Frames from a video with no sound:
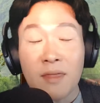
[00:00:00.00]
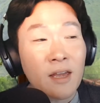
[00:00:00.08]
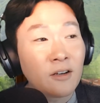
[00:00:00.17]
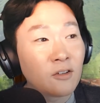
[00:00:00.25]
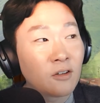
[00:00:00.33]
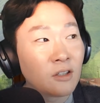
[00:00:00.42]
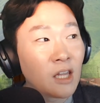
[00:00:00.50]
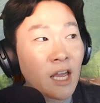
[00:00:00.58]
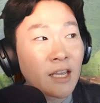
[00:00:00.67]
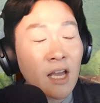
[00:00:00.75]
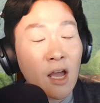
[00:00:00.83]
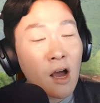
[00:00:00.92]
then they're
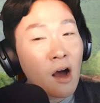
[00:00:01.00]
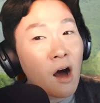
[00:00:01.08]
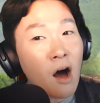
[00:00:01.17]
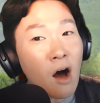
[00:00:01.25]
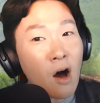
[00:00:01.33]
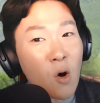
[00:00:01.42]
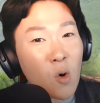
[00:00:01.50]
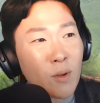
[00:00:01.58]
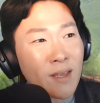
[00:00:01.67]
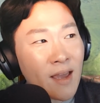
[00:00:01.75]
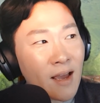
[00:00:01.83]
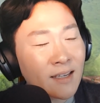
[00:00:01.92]
like, oh
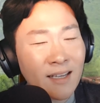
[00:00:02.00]
yeah,